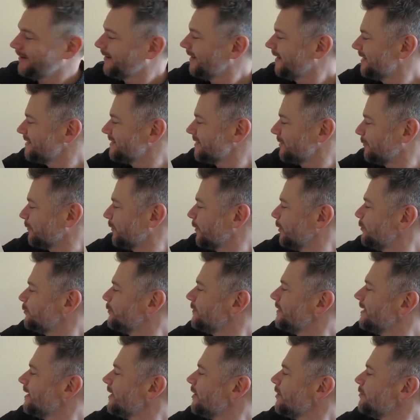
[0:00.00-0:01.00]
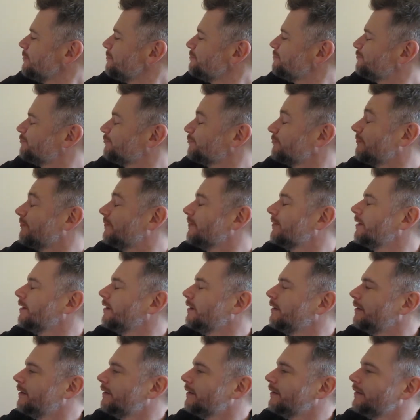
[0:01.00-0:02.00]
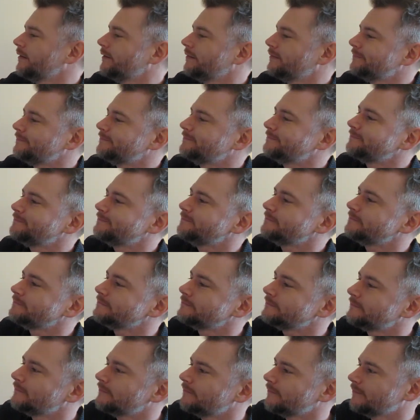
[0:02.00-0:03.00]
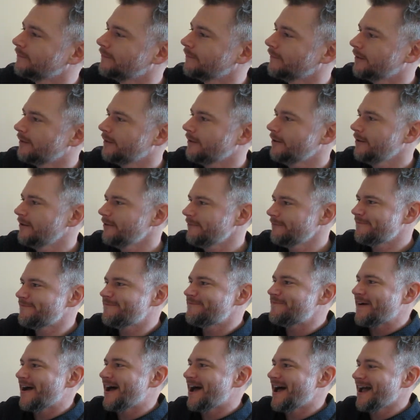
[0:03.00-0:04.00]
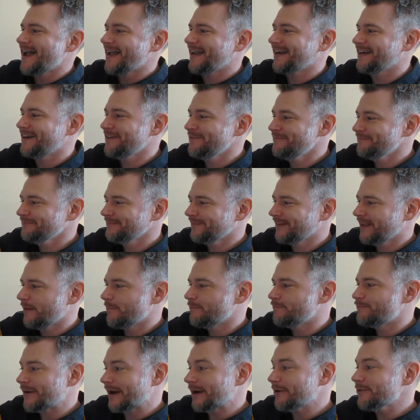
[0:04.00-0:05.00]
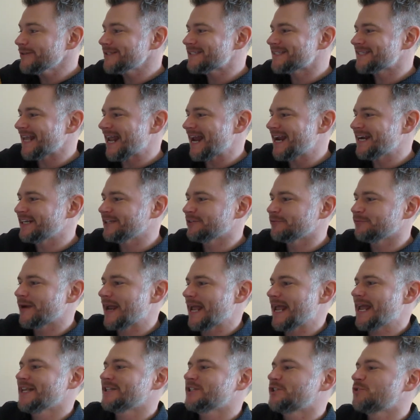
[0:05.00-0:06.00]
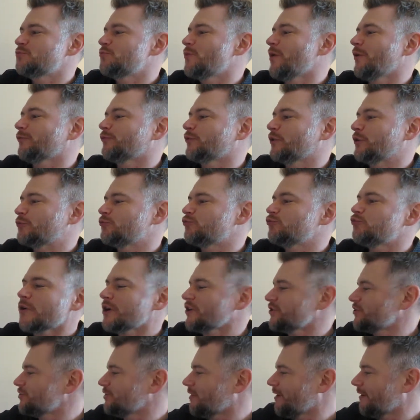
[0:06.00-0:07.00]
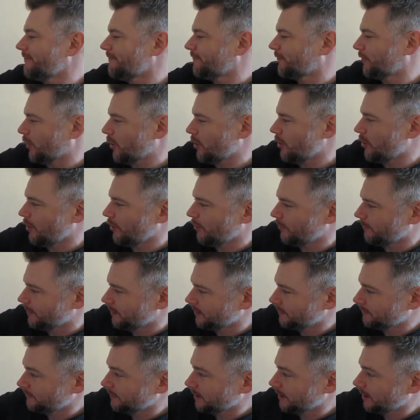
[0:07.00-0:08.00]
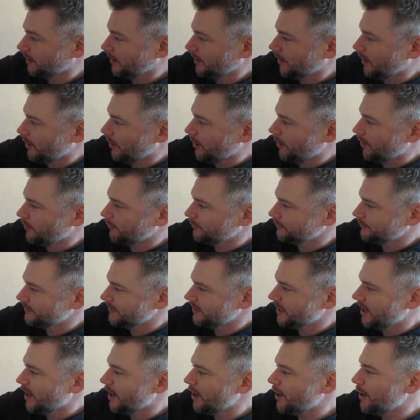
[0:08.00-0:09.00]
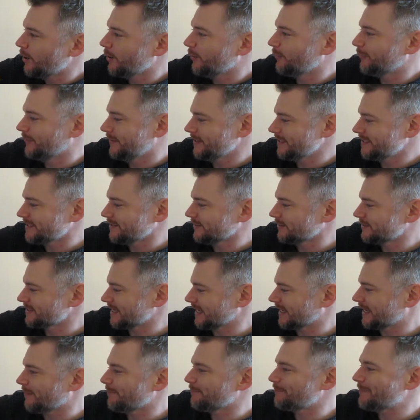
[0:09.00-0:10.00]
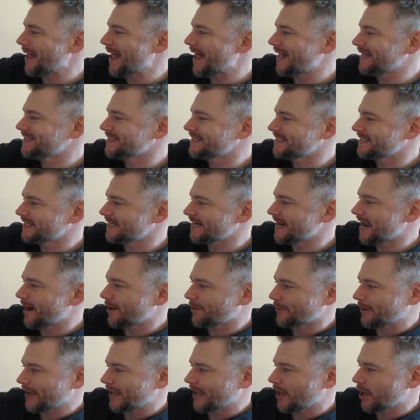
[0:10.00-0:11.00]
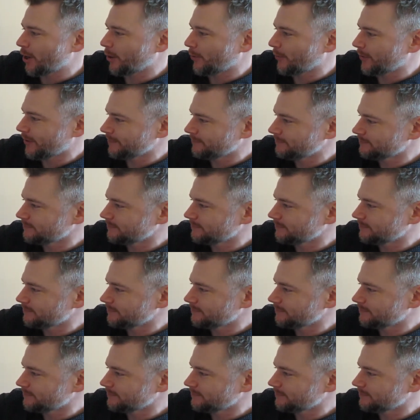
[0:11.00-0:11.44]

Is it Rodrigo? Hmm. Fine. Embarrassed and enraged, Wilfred rushed off for home. Oh no, this looks like a bad scenario.